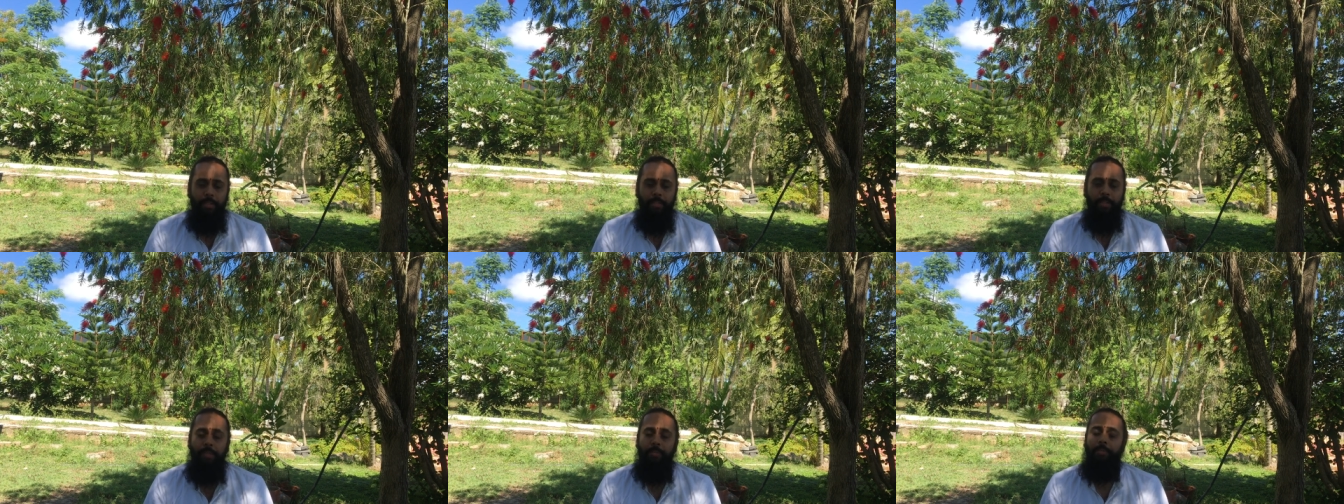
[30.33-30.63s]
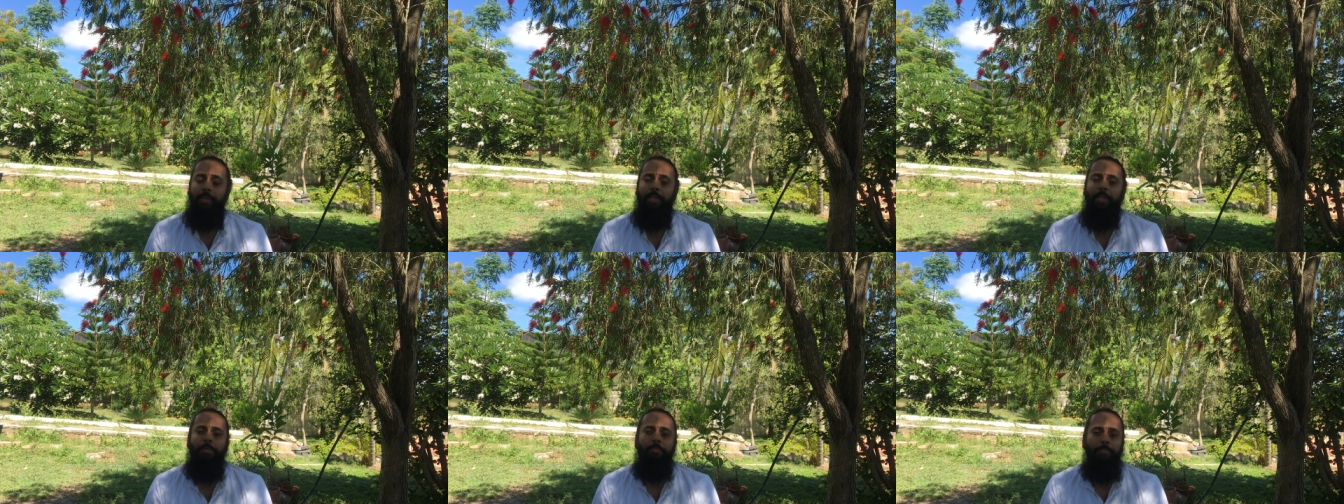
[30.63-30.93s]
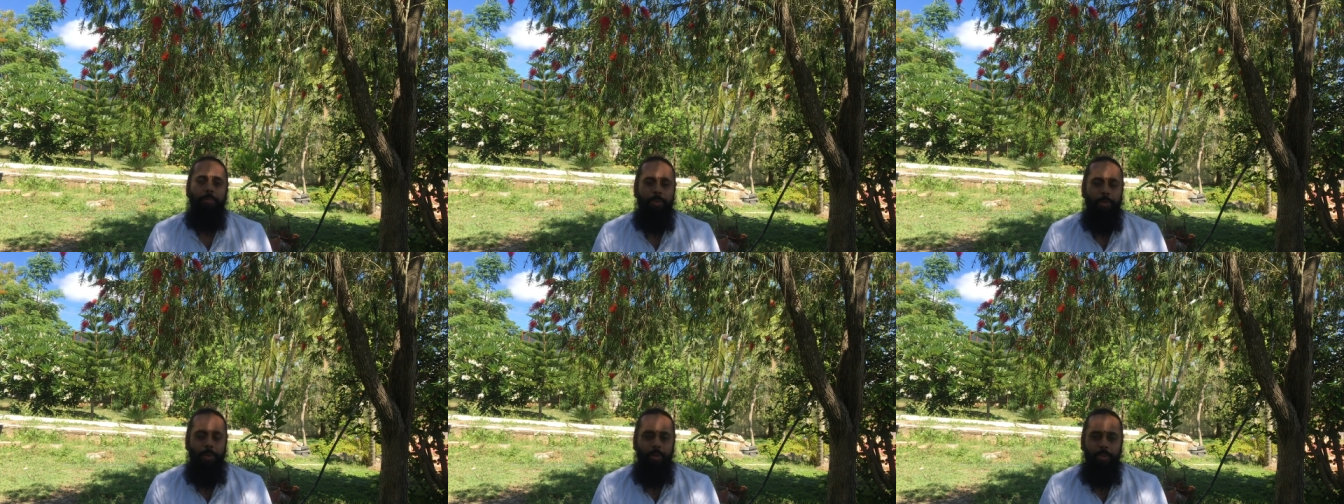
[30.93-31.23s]
they're very
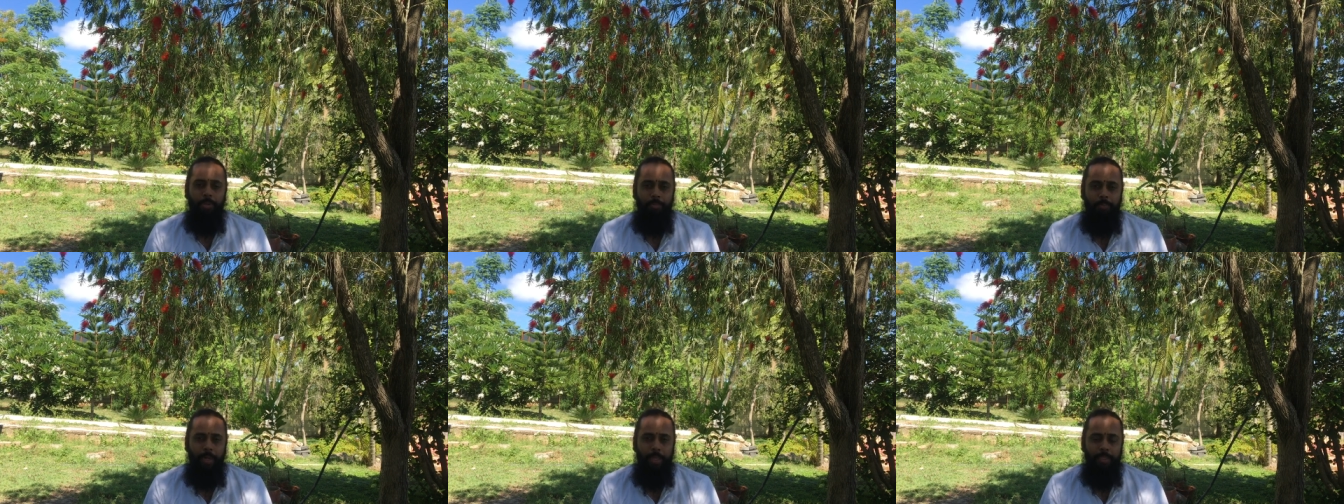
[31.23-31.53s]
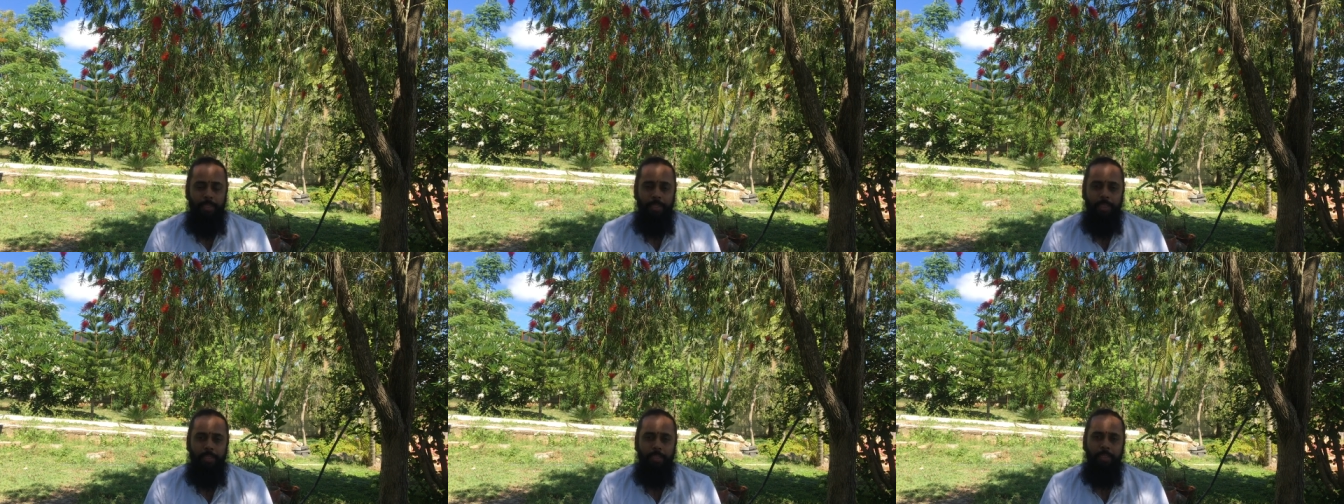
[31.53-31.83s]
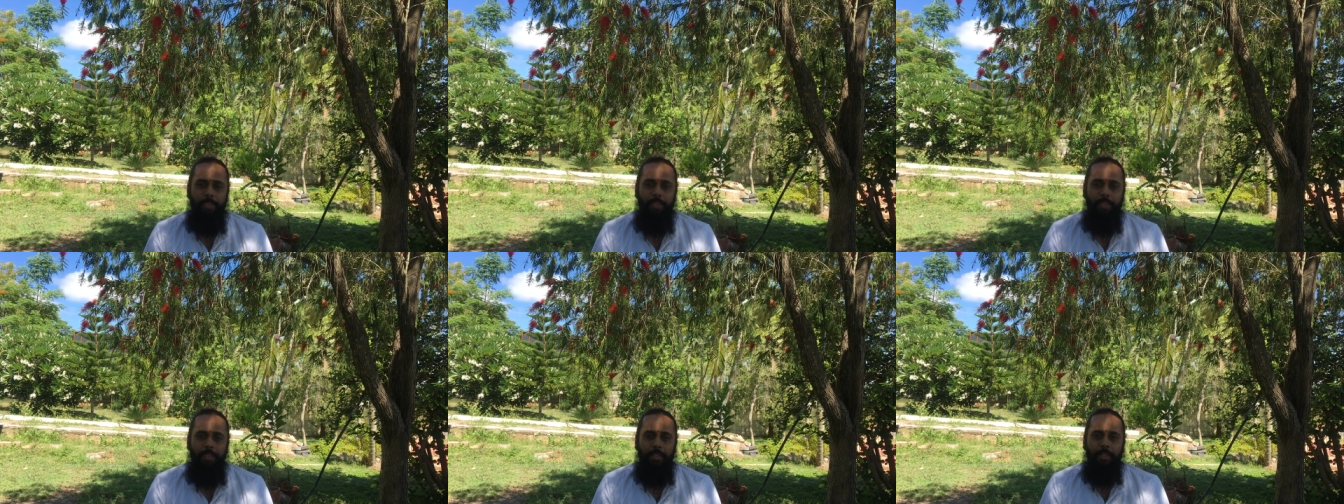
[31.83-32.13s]
broad-minded
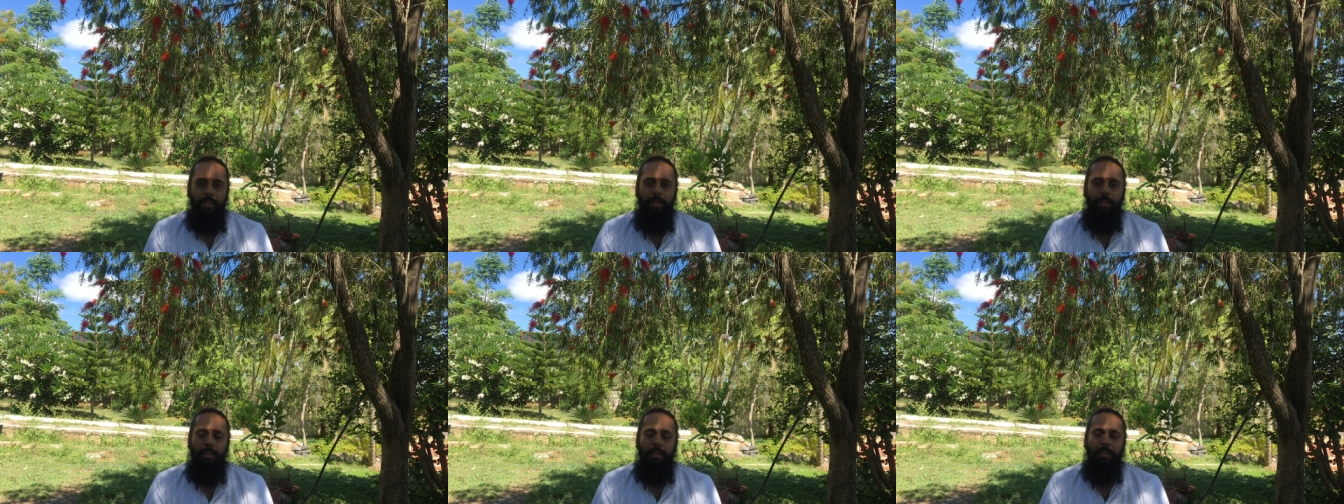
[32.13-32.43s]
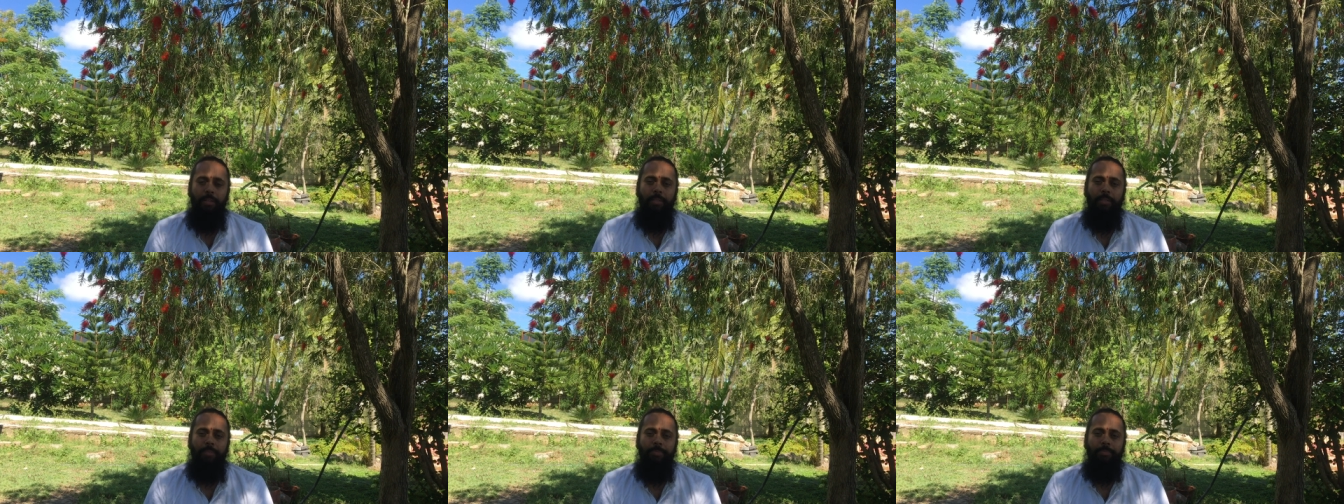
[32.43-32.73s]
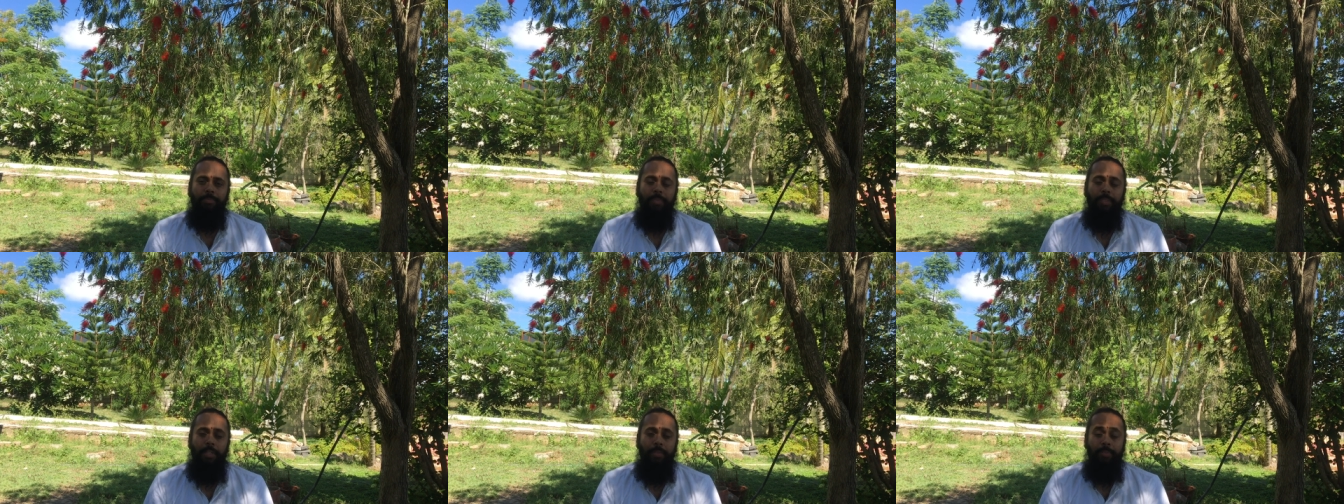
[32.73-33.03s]
um,